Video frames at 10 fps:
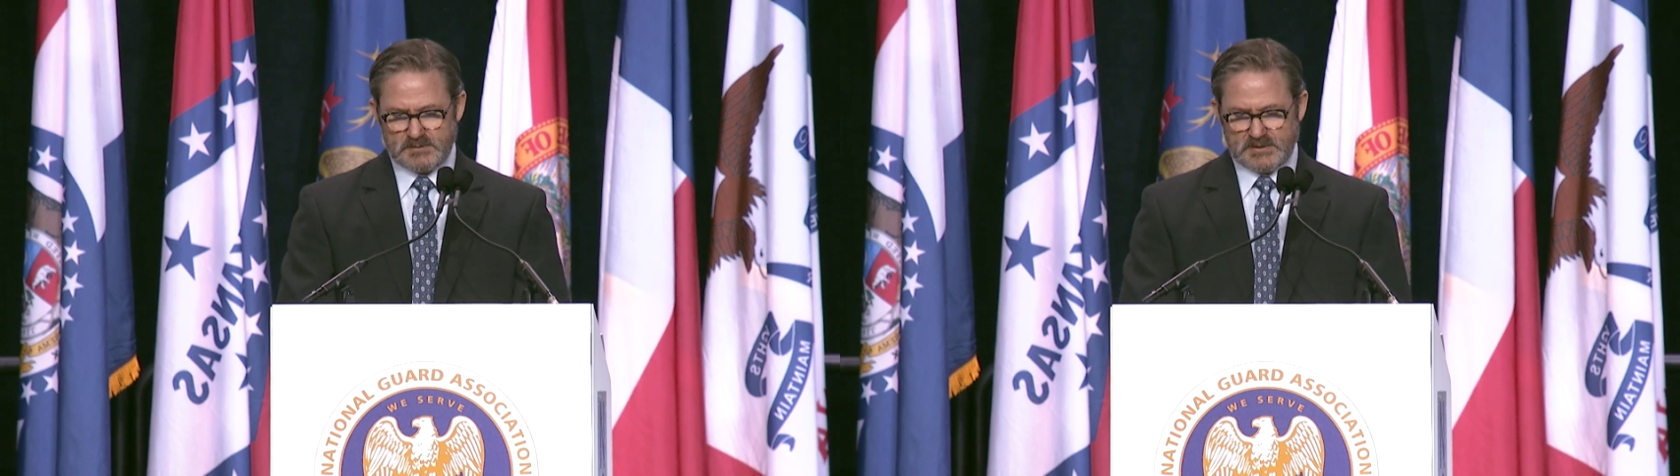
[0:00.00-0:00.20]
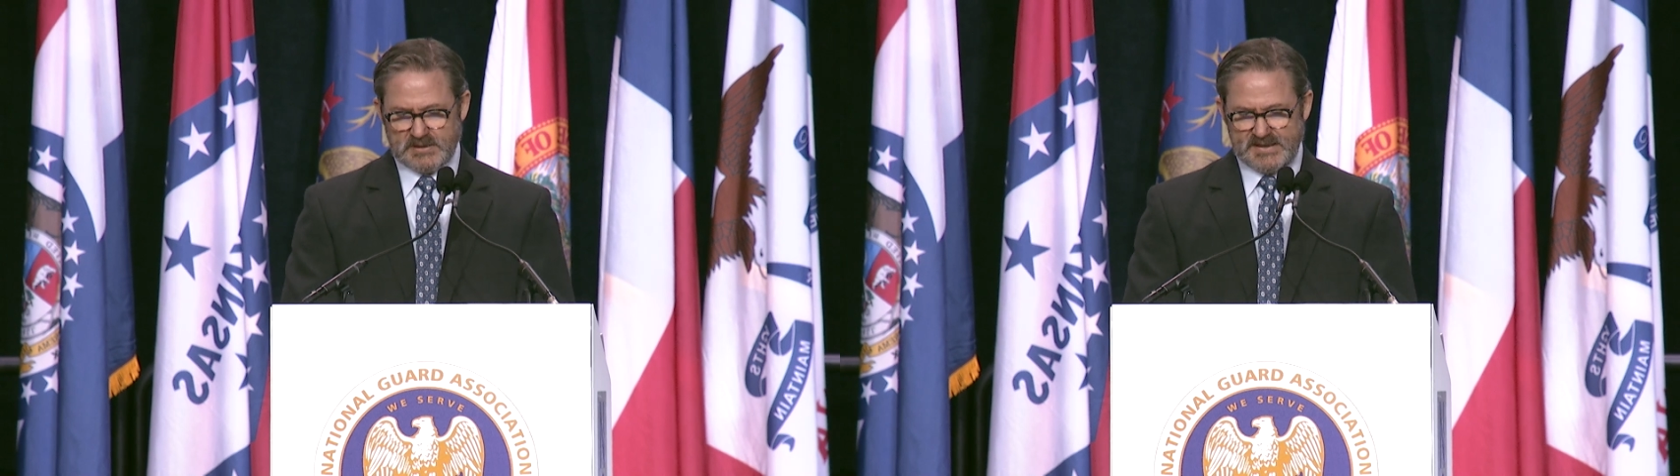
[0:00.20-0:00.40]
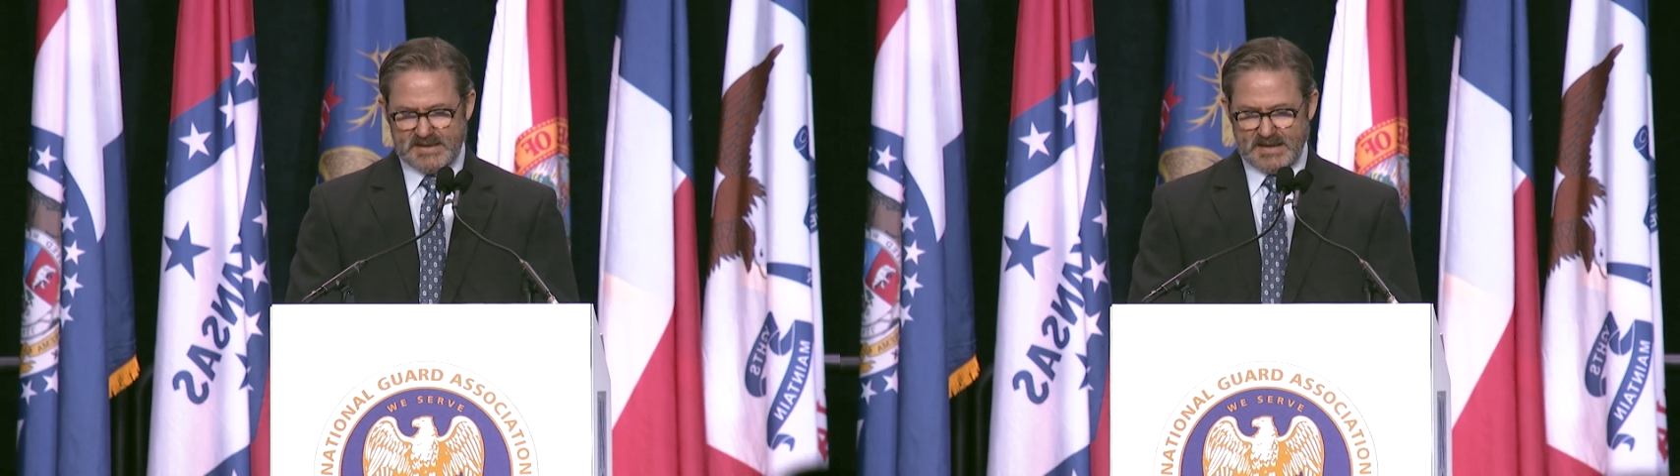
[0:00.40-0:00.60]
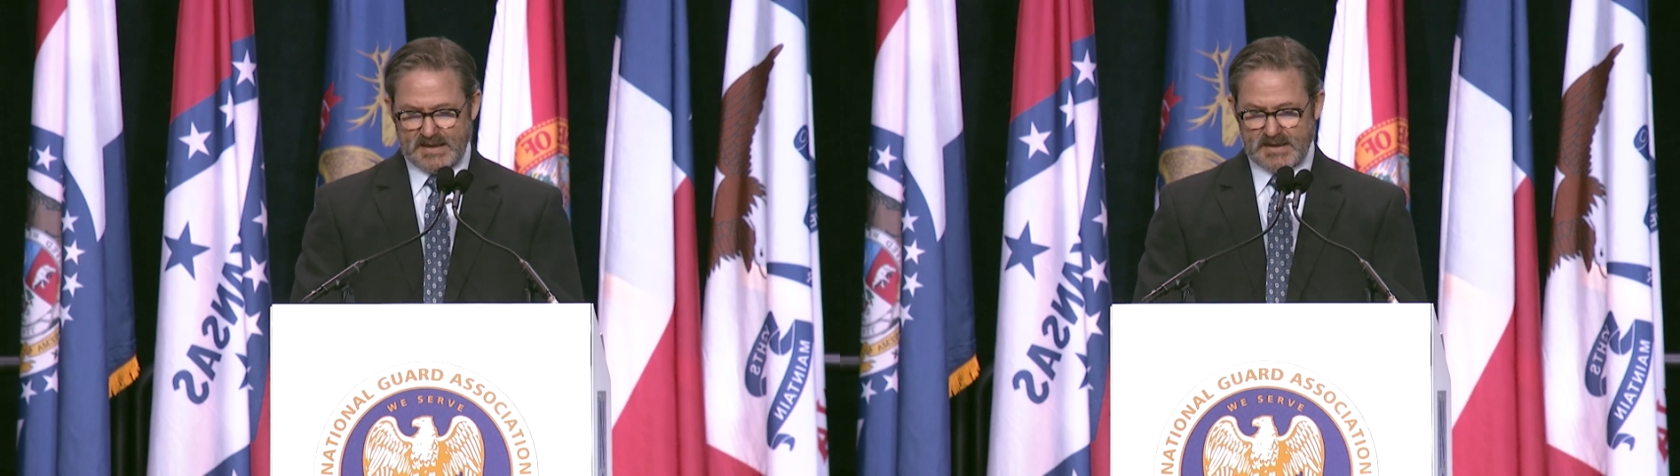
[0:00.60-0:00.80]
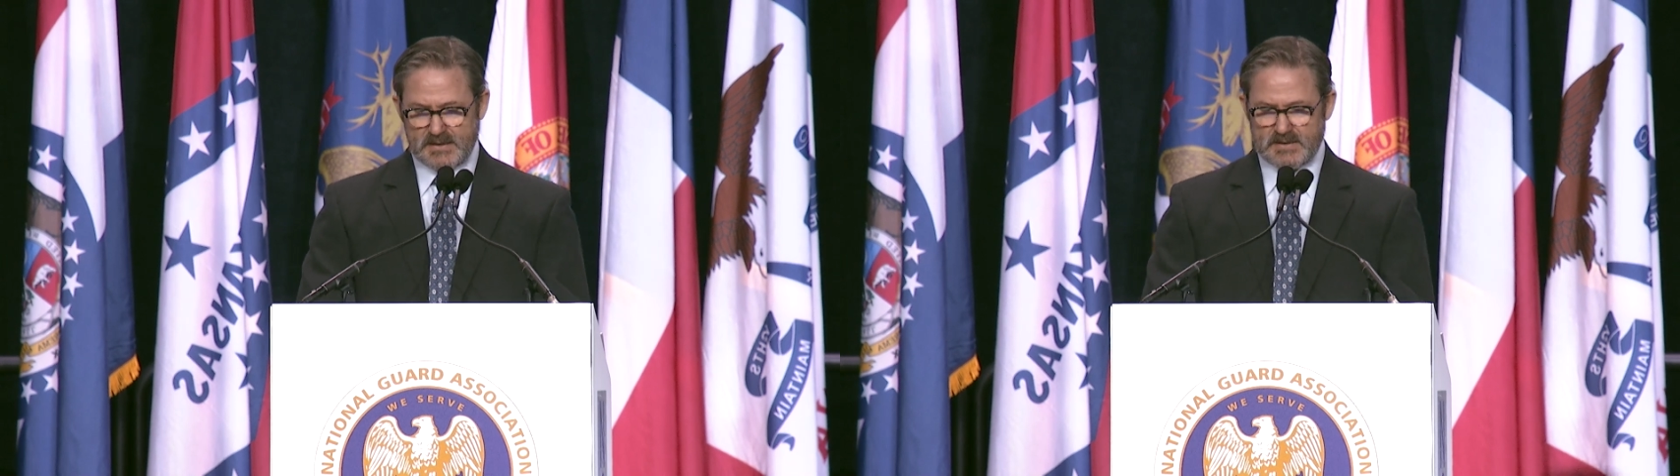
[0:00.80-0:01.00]

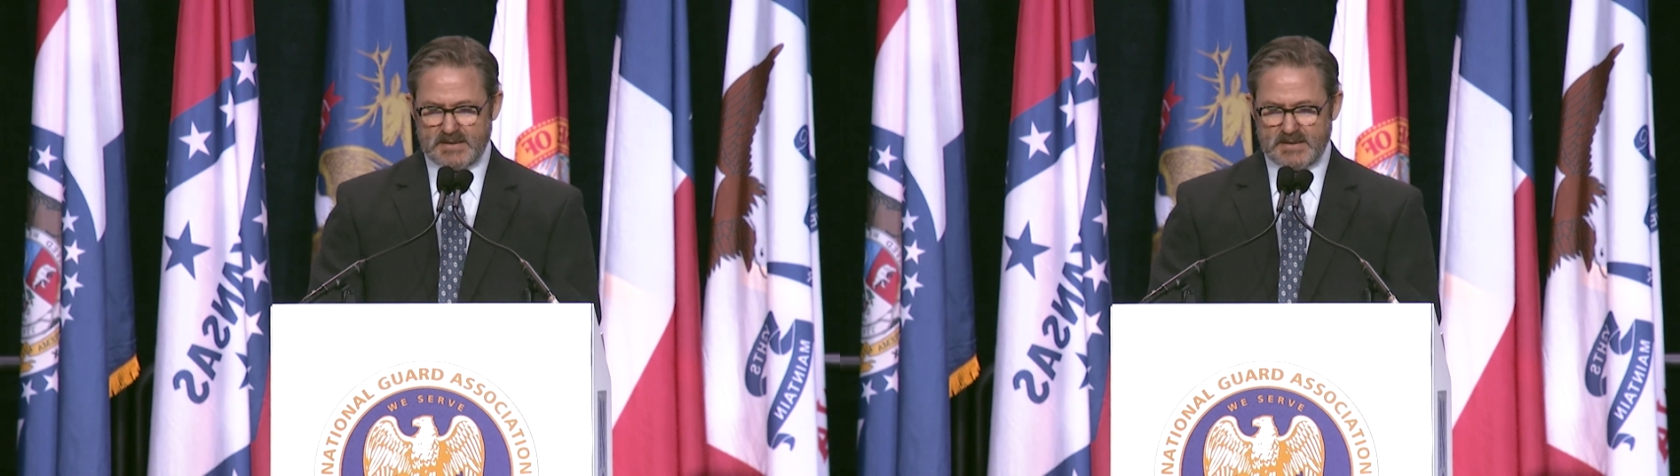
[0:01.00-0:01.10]
Lehigh,